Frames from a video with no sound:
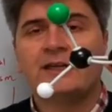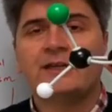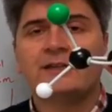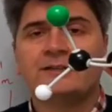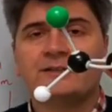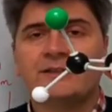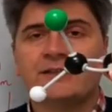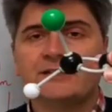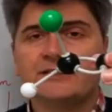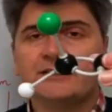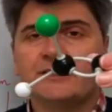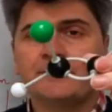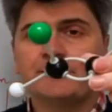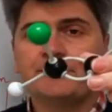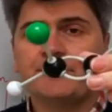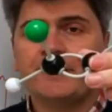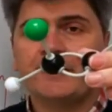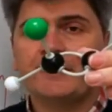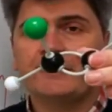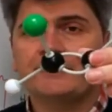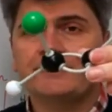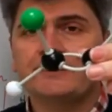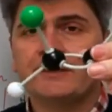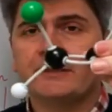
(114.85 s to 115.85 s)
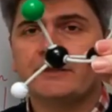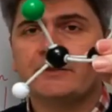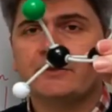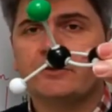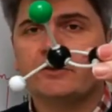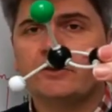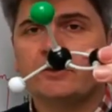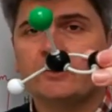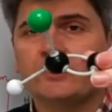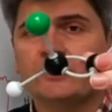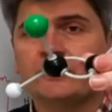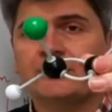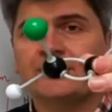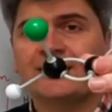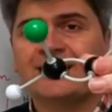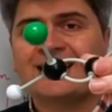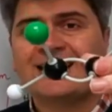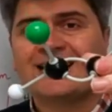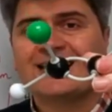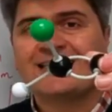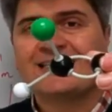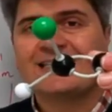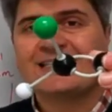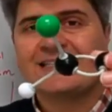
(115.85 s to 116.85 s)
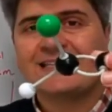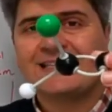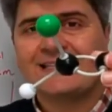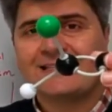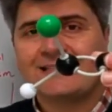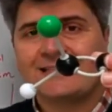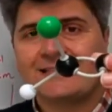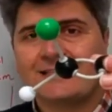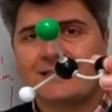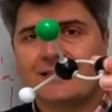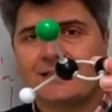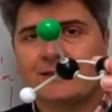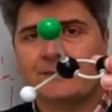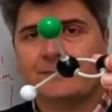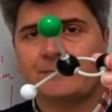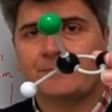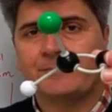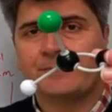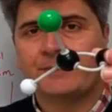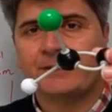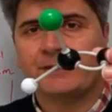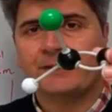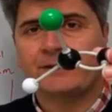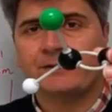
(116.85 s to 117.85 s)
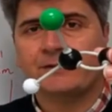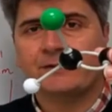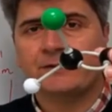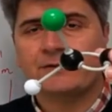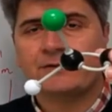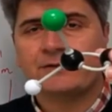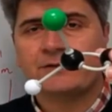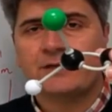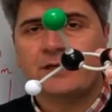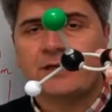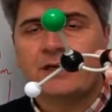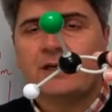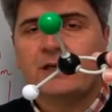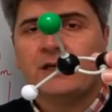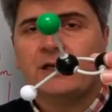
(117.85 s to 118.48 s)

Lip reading: such compounds are called cis compounds.